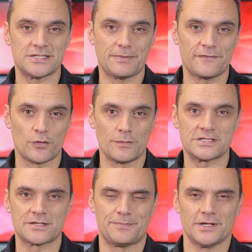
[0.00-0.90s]
the
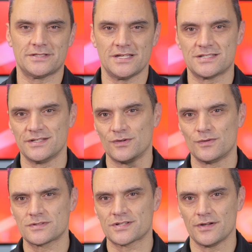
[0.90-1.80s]
performance abilities, and
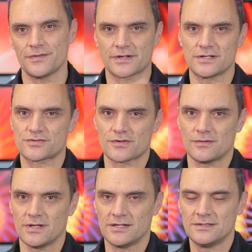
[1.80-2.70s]
also the
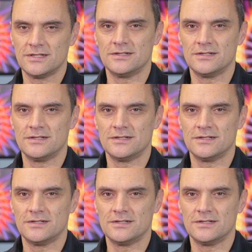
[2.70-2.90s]
controller.